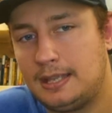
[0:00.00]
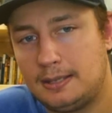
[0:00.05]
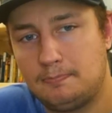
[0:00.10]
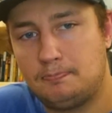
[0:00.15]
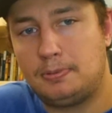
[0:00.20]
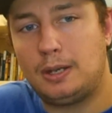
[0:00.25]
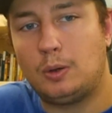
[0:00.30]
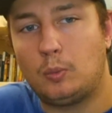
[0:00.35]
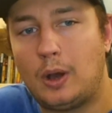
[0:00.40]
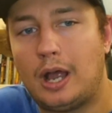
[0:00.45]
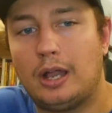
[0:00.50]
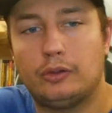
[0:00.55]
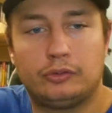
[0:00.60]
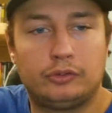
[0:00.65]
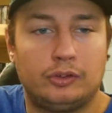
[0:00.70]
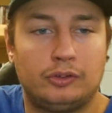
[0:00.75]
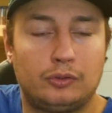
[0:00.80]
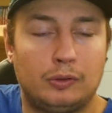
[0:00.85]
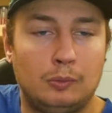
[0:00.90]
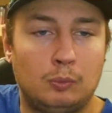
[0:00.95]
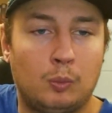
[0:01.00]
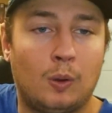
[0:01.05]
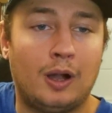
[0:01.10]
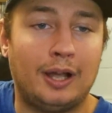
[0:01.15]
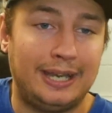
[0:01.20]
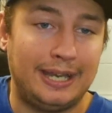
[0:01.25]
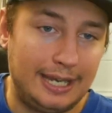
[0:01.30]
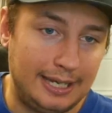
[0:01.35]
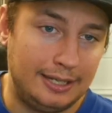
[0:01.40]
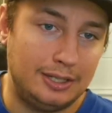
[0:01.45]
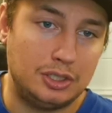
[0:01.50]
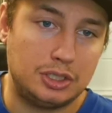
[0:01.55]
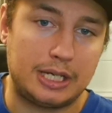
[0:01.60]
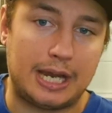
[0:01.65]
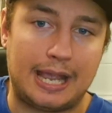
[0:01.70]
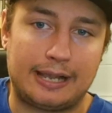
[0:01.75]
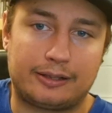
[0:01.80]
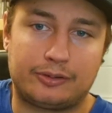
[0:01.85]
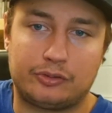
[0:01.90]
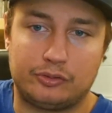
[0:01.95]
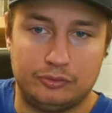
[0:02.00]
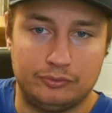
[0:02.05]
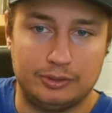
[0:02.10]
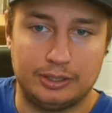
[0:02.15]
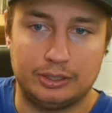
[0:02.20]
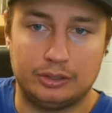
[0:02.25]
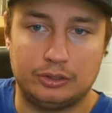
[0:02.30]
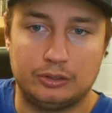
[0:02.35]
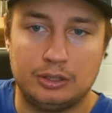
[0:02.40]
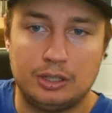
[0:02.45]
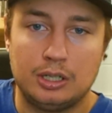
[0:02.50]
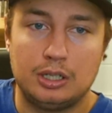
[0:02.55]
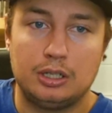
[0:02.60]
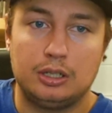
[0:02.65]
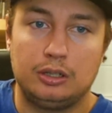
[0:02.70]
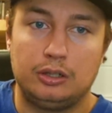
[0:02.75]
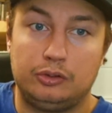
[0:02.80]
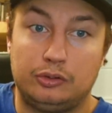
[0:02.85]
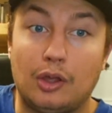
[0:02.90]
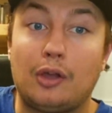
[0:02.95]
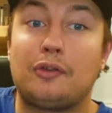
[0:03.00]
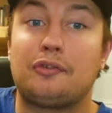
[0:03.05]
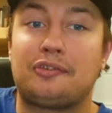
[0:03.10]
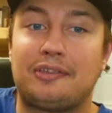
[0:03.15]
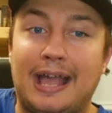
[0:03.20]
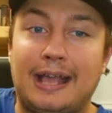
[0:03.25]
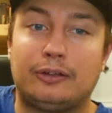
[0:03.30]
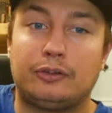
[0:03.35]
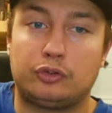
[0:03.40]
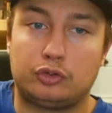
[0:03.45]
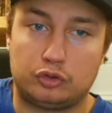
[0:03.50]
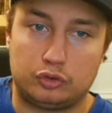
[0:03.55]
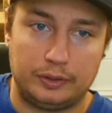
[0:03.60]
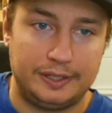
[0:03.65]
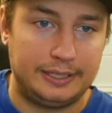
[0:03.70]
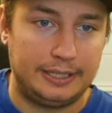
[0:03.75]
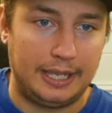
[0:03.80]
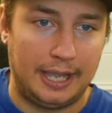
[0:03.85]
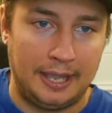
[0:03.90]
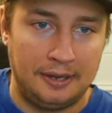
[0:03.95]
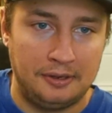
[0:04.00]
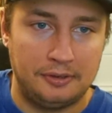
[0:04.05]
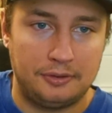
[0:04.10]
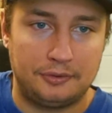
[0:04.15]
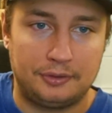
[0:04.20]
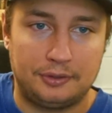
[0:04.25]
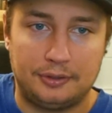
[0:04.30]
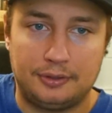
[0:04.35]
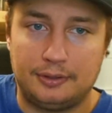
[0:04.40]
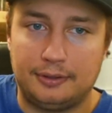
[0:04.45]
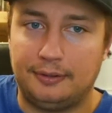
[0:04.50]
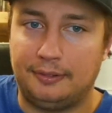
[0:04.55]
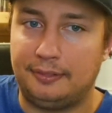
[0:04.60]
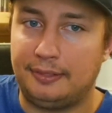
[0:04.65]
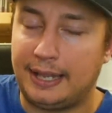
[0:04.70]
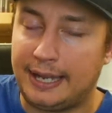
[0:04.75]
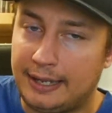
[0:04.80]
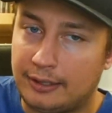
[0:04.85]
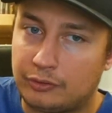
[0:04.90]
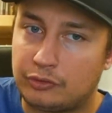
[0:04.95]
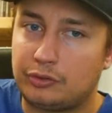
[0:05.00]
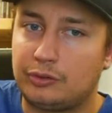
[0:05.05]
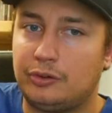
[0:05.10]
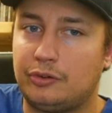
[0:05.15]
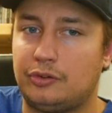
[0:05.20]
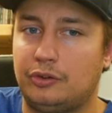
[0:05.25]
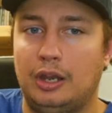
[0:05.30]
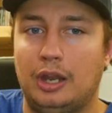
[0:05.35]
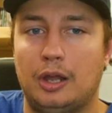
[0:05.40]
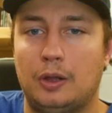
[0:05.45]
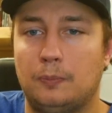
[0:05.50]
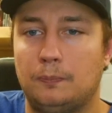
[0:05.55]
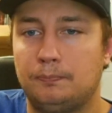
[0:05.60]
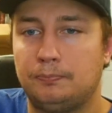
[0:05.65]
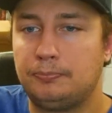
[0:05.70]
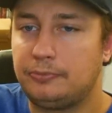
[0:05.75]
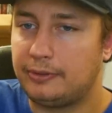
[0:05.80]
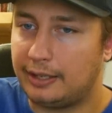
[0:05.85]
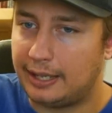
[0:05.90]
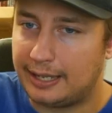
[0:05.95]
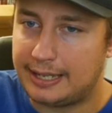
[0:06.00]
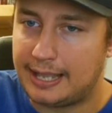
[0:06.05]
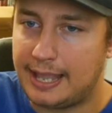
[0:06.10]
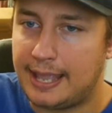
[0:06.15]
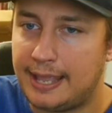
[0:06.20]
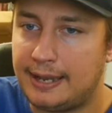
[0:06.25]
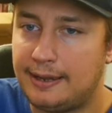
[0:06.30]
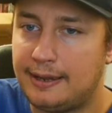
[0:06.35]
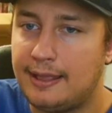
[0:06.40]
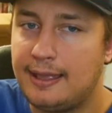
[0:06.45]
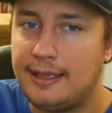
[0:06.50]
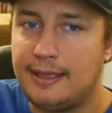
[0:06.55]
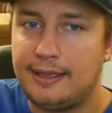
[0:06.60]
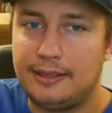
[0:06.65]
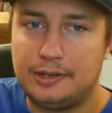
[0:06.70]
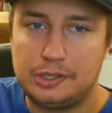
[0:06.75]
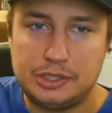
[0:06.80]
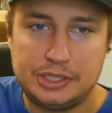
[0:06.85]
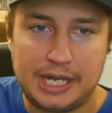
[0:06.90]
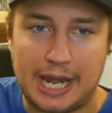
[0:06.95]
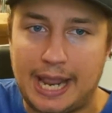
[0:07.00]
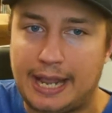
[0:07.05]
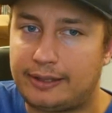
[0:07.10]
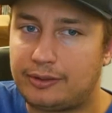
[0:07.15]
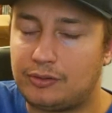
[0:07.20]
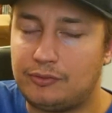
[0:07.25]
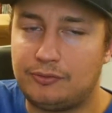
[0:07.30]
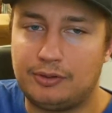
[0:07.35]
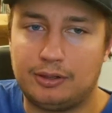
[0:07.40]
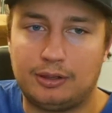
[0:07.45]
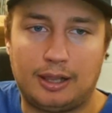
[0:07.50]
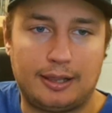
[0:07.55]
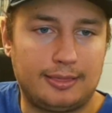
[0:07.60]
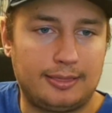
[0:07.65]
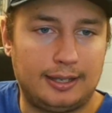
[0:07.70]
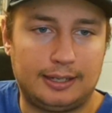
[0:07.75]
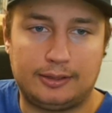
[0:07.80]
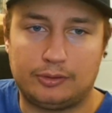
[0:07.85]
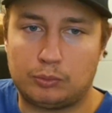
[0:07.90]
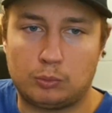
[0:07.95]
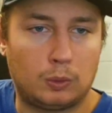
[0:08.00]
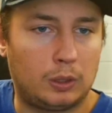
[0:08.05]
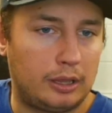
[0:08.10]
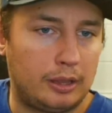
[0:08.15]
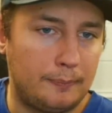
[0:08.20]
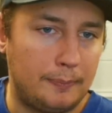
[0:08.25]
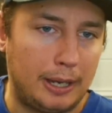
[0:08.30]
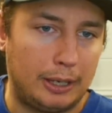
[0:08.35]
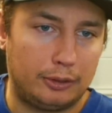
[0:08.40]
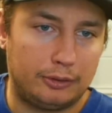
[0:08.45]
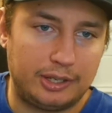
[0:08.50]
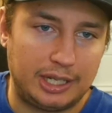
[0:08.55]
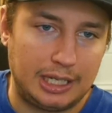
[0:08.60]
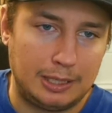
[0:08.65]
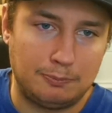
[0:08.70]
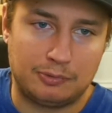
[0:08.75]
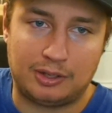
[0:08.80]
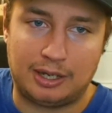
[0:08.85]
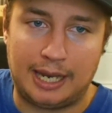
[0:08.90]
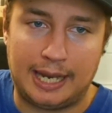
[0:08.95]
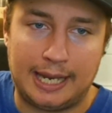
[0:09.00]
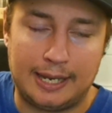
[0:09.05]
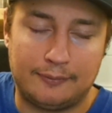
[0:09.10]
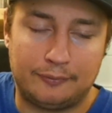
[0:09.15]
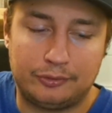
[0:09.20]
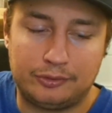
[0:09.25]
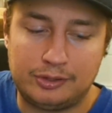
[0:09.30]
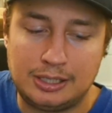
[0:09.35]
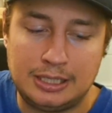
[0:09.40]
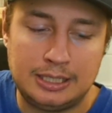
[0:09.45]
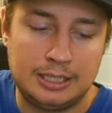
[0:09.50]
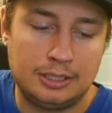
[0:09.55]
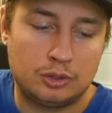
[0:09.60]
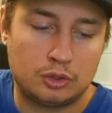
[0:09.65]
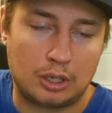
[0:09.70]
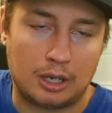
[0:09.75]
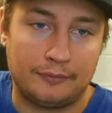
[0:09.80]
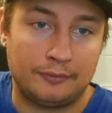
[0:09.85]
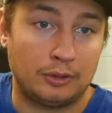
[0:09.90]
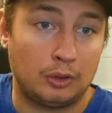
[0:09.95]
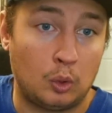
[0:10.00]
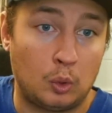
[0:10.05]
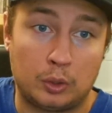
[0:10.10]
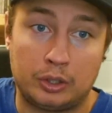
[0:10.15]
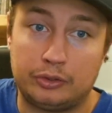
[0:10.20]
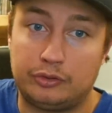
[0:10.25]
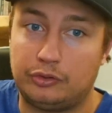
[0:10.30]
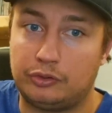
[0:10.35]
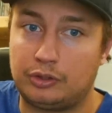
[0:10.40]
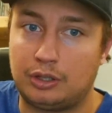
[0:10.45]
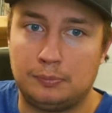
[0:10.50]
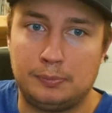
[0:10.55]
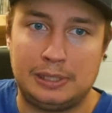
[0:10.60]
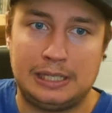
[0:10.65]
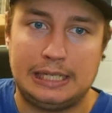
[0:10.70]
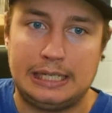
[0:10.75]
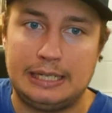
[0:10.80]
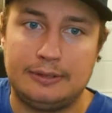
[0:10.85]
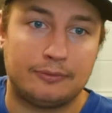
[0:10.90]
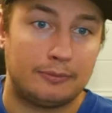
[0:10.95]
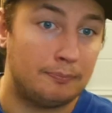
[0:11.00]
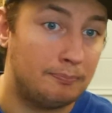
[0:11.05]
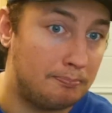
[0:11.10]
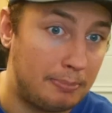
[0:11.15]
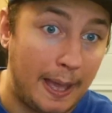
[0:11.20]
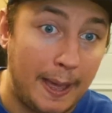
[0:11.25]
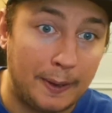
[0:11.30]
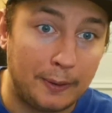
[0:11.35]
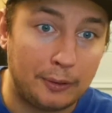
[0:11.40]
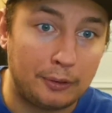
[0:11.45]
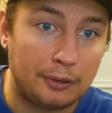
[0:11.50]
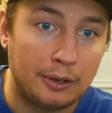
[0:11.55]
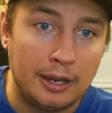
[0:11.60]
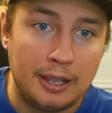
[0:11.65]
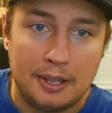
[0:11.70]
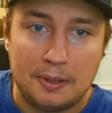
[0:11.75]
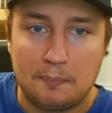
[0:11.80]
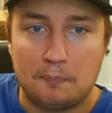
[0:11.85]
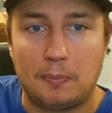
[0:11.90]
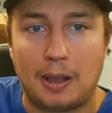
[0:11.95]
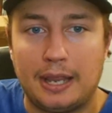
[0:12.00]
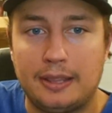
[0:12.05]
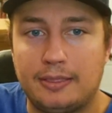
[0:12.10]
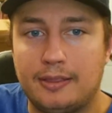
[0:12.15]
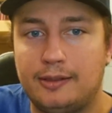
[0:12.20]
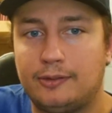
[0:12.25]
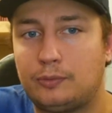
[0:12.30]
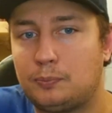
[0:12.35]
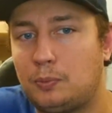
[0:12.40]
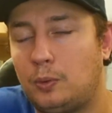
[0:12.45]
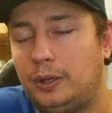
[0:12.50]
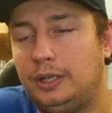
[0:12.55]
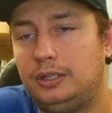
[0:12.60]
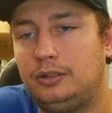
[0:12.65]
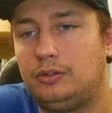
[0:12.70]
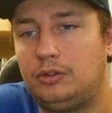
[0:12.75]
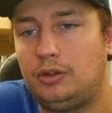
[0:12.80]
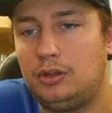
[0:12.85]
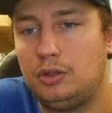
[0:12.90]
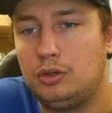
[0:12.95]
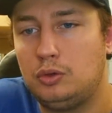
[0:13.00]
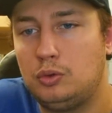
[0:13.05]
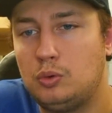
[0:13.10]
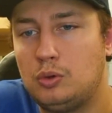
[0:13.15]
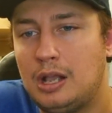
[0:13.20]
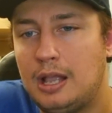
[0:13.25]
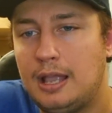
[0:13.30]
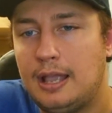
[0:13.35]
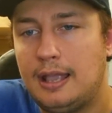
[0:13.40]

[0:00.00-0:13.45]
Been a while since we won in Jacksonville. Does that streak end? The answer is no. Again, Jacksonville, I think, is one of the better teams in AFC. Trevor Lawrence is going to be even better by this point, too.